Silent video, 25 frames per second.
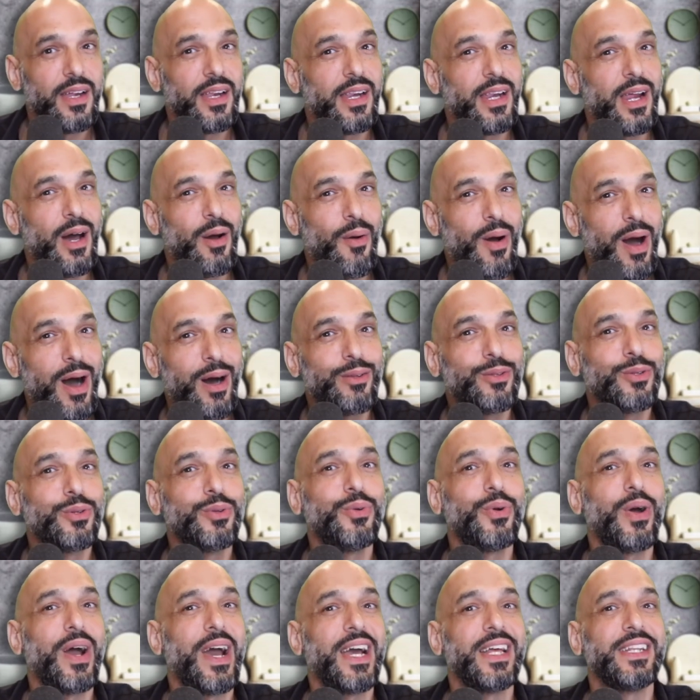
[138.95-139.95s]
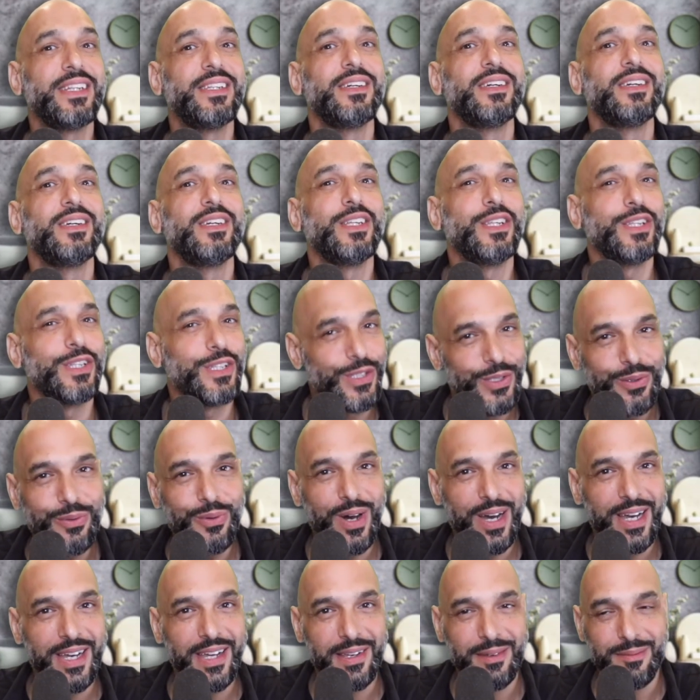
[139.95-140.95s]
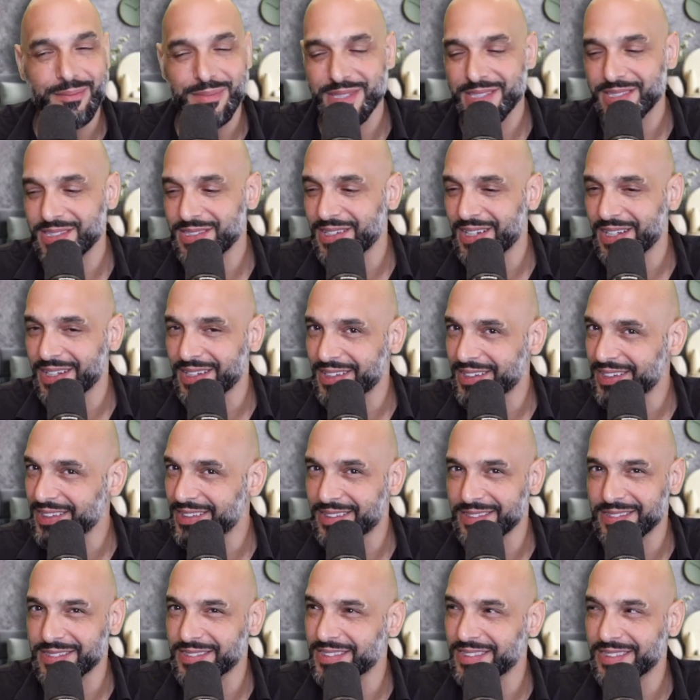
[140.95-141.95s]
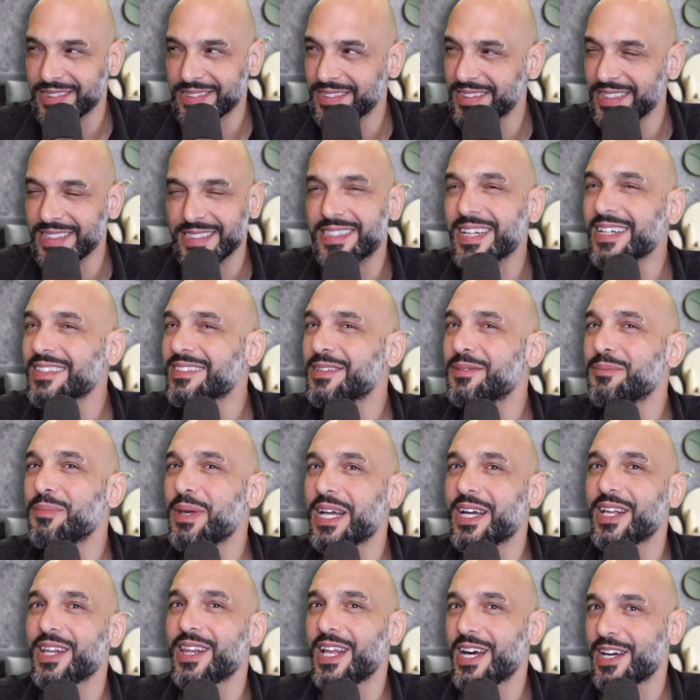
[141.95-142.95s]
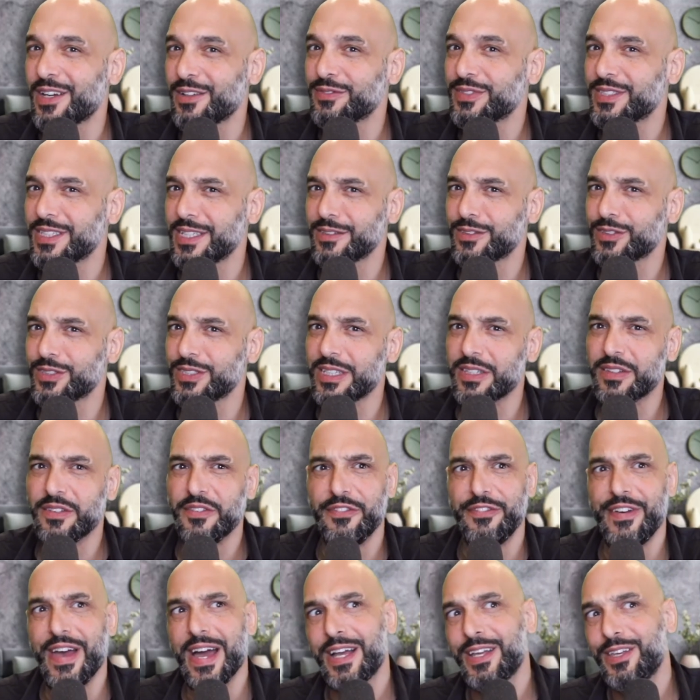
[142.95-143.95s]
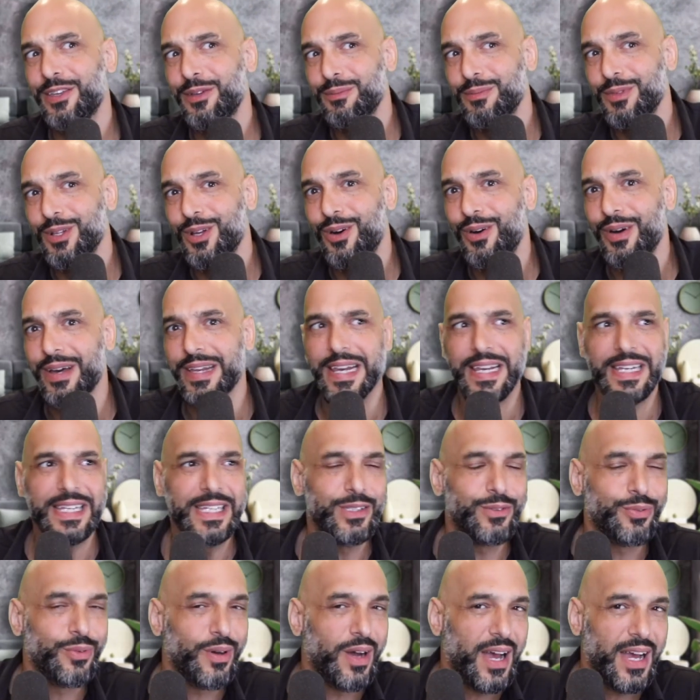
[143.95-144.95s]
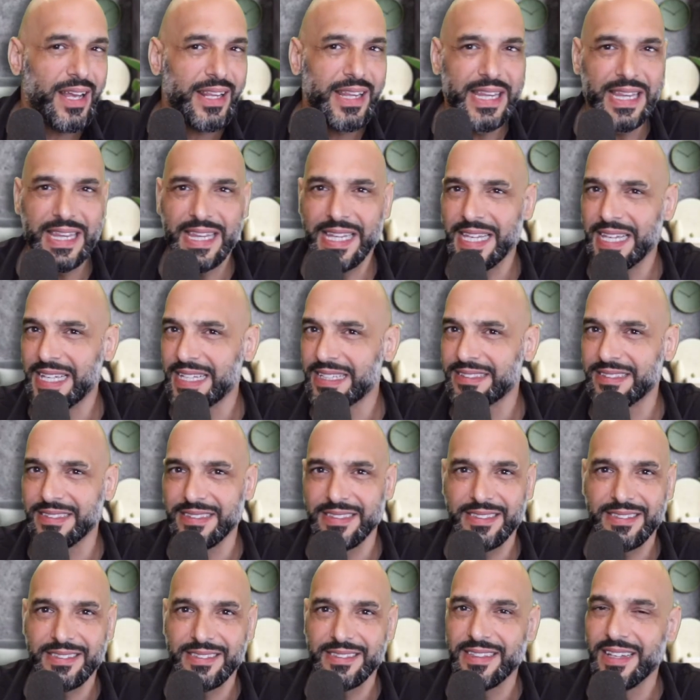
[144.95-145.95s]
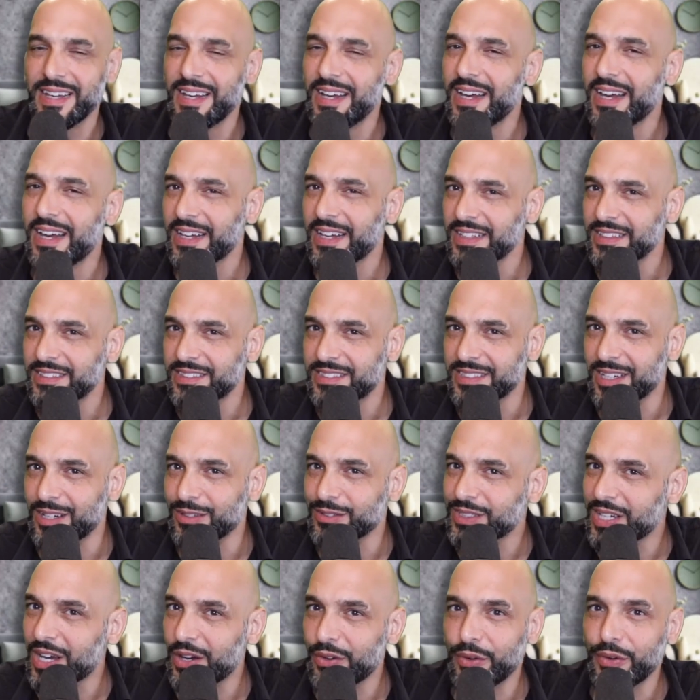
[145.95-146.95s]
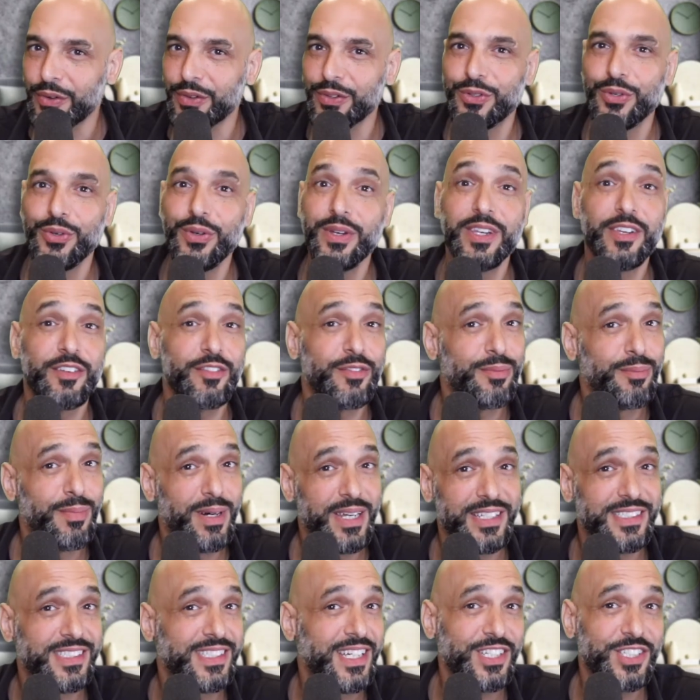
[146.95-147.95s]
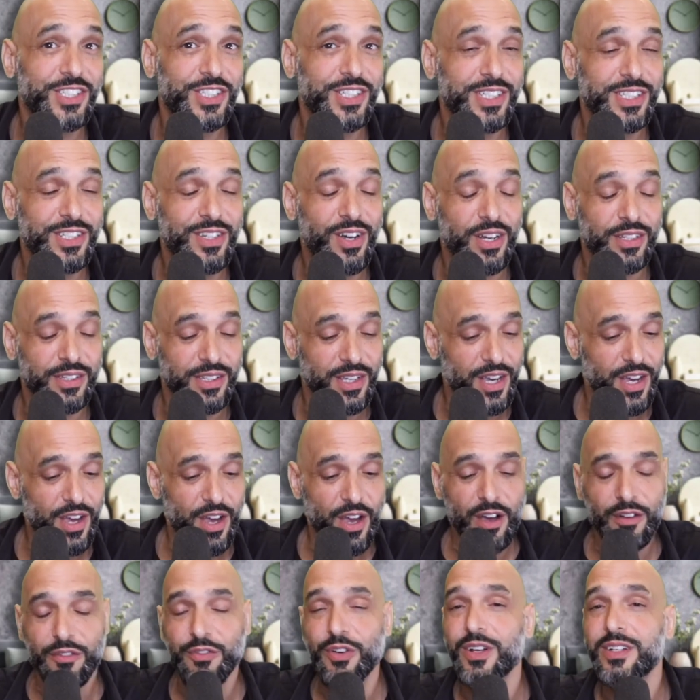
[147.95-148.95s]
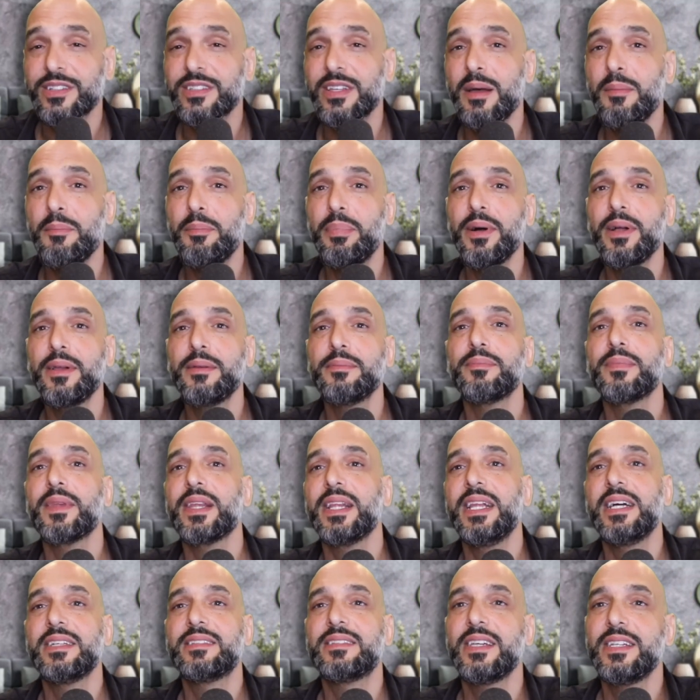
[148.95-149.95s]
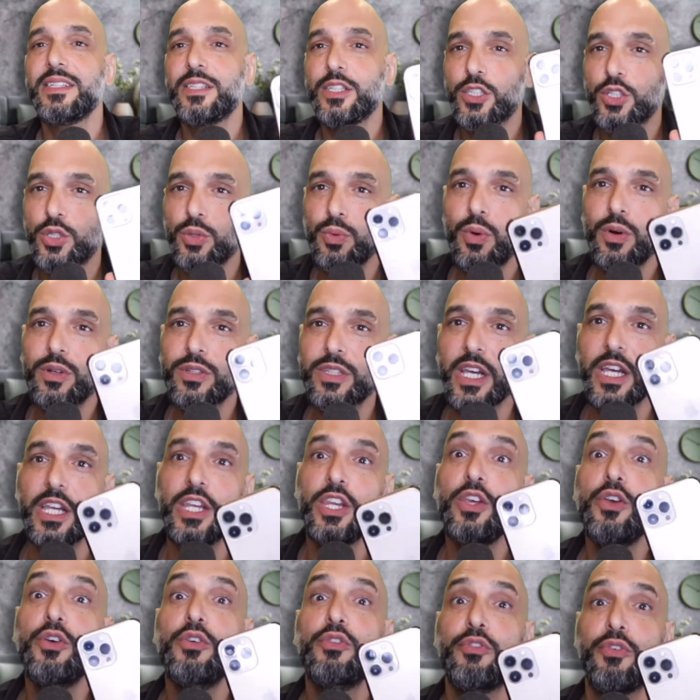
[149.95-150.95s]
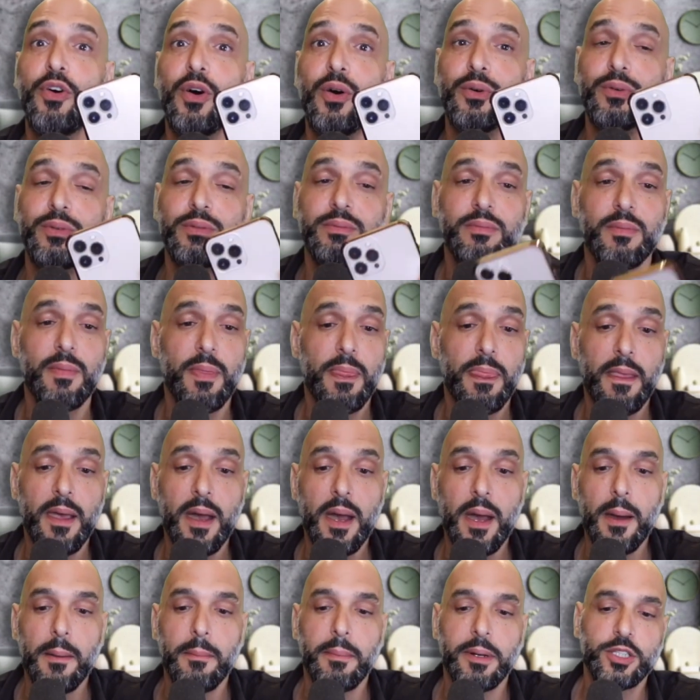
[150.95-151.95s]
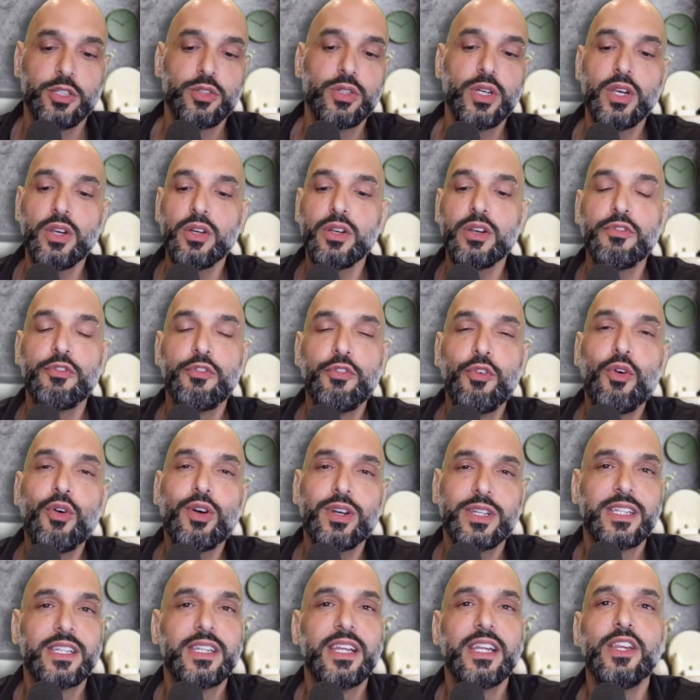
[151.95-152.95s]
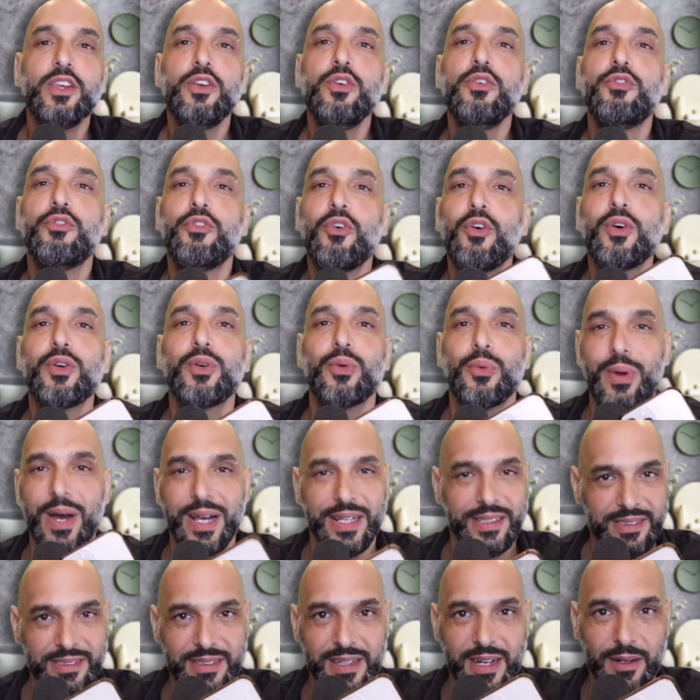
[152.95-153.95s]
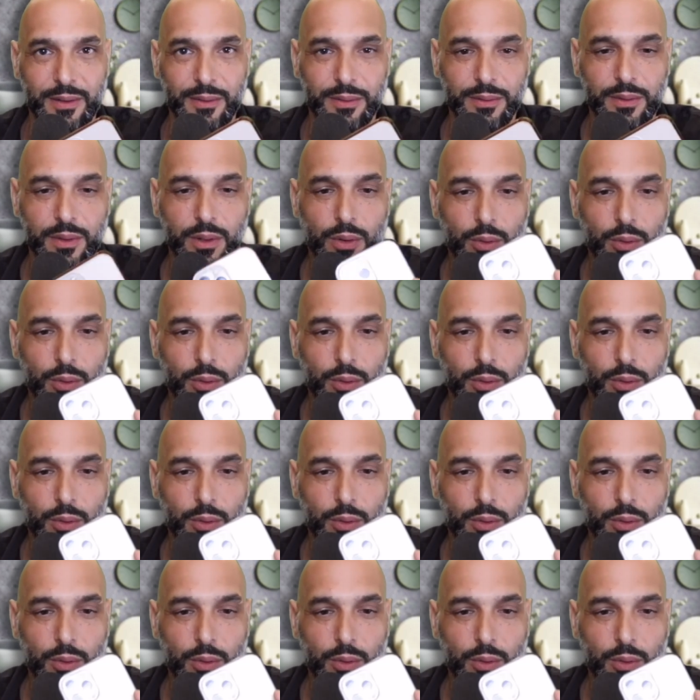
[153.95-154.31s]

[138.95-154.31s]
Now, how do you add new items? Like it doesn't make a lot of sense to say vacuum law and I need to add things. It sounds counterintuitive, but it's actually not. For example, let's say that you want a new phone, but you cannot afford the new phone right now.